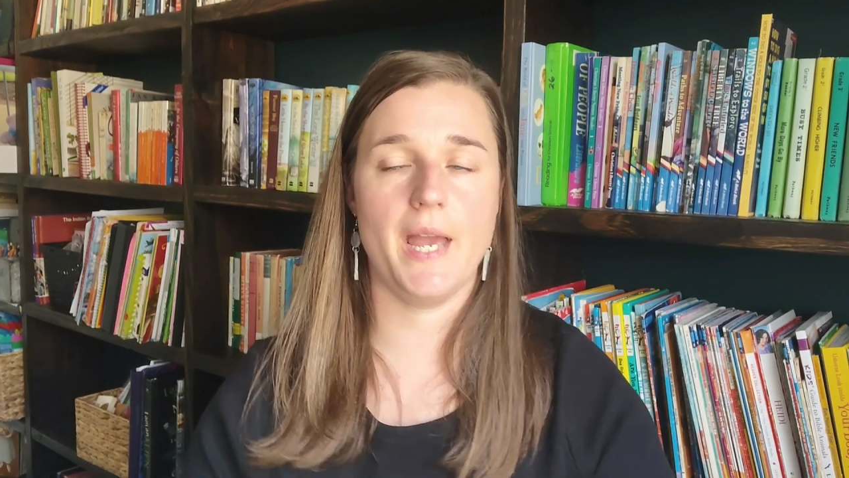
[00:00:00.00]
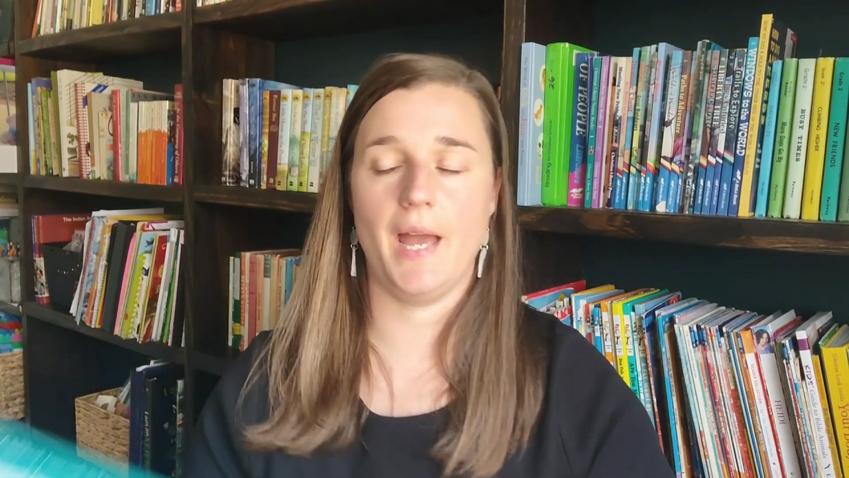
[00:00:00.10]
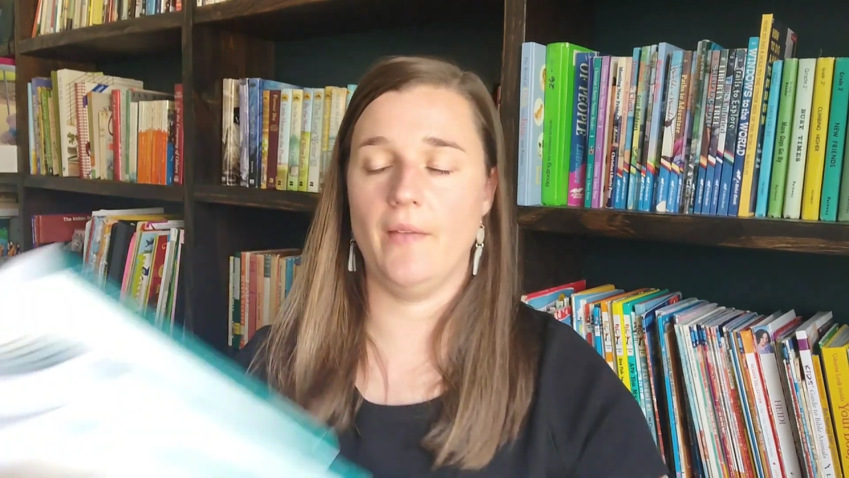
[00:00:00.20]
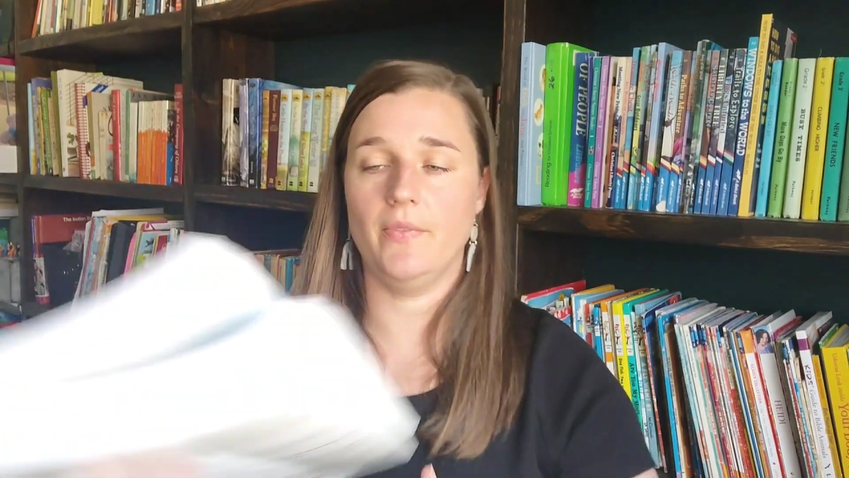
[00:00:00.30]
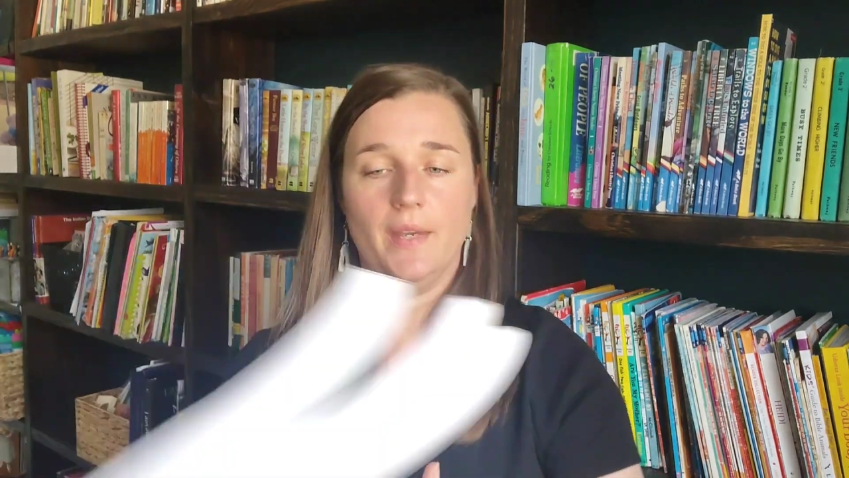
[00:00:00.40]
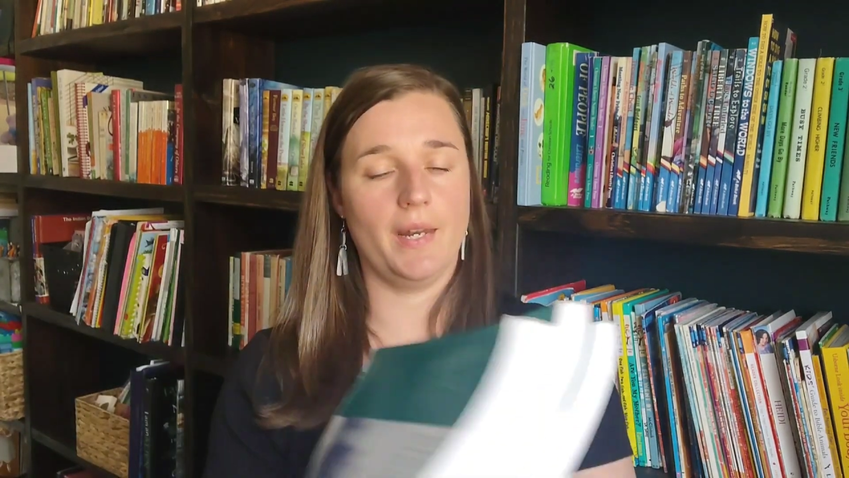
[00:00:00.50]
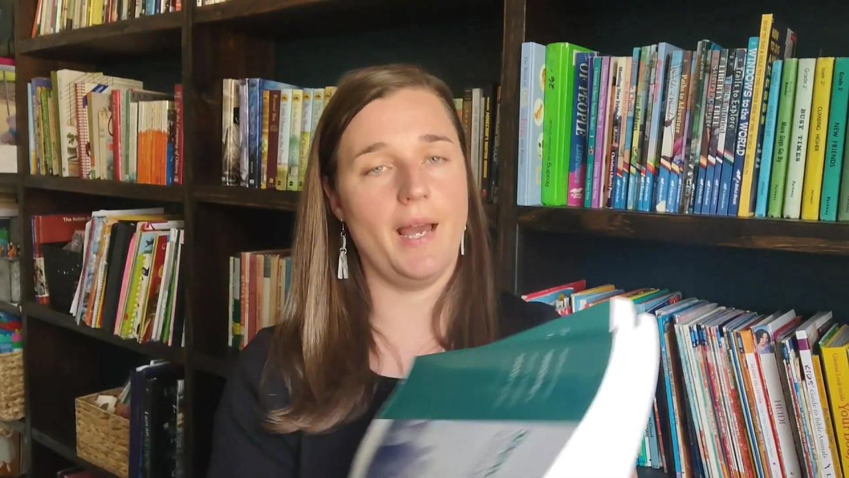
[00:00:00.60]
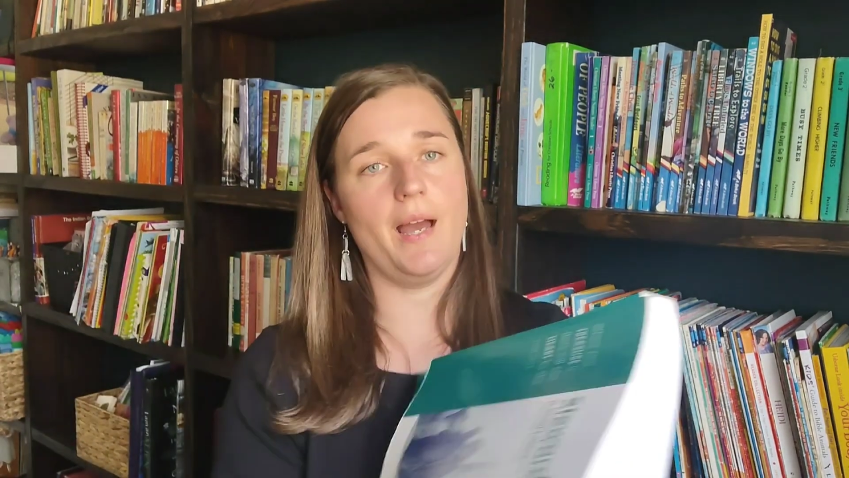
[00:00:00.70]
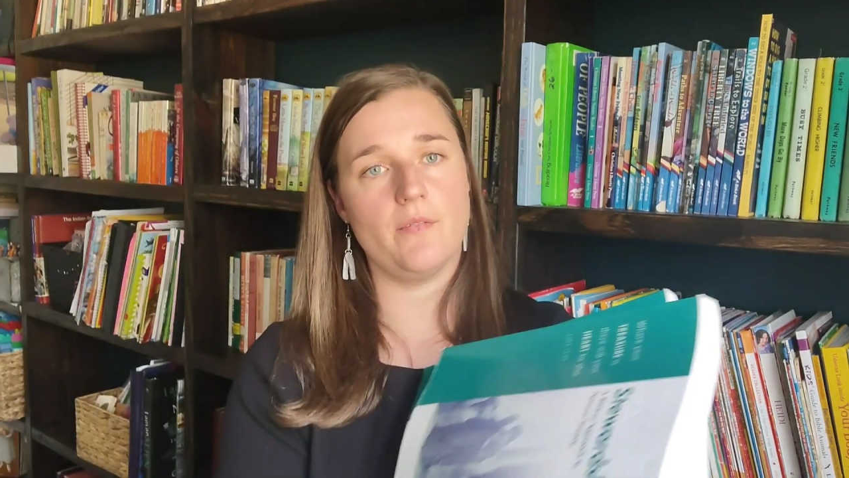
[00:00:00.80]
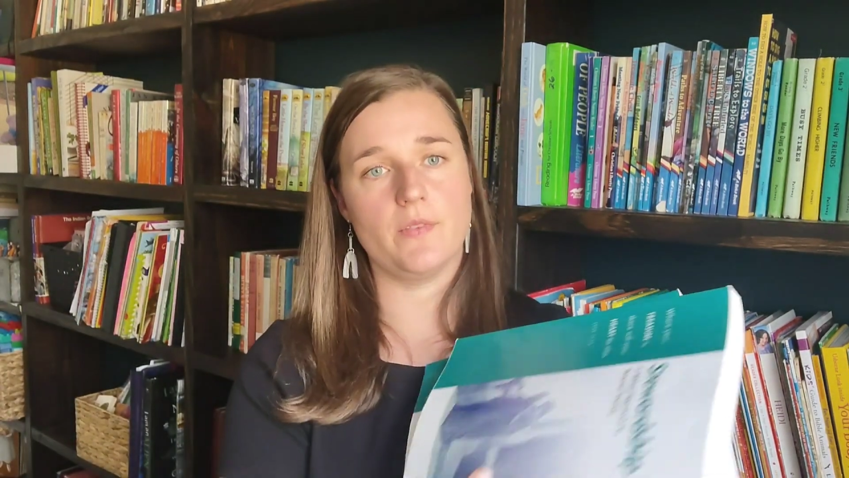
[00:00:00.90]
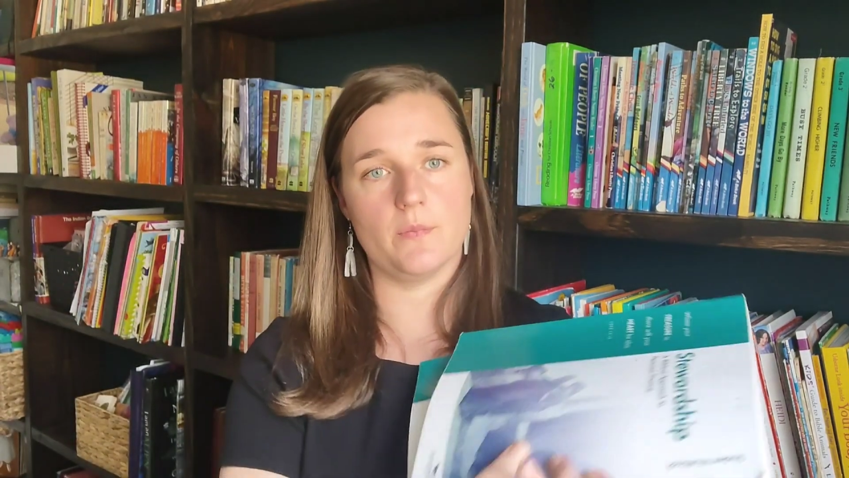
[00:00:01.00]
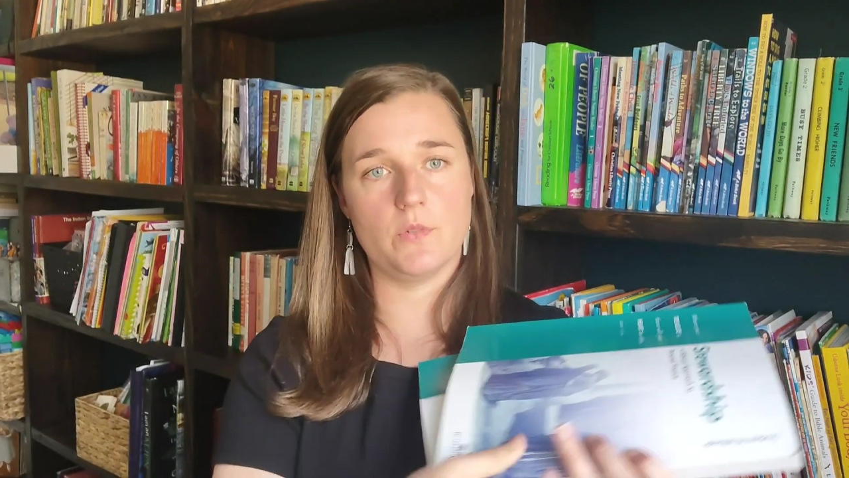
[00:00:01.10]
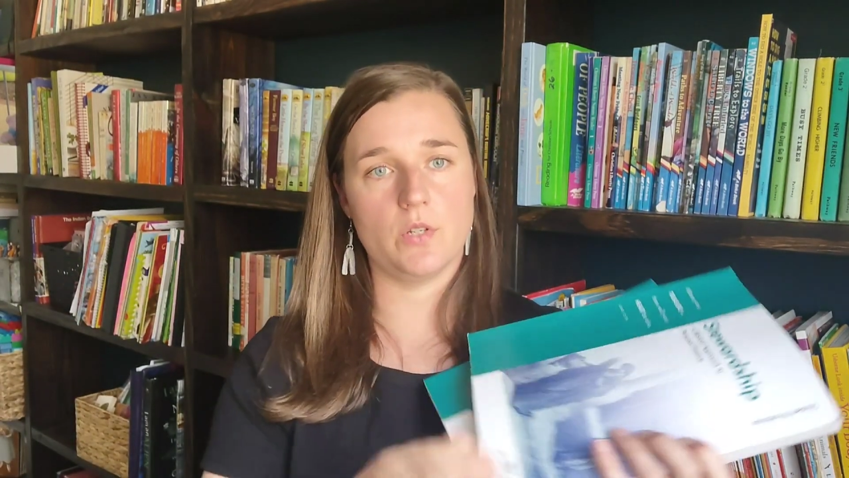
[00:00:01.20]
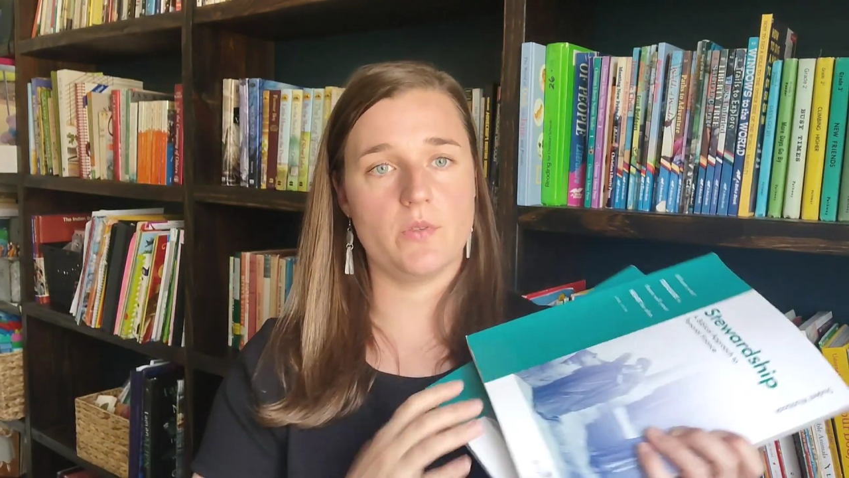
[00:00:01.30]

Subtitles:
and then I have them do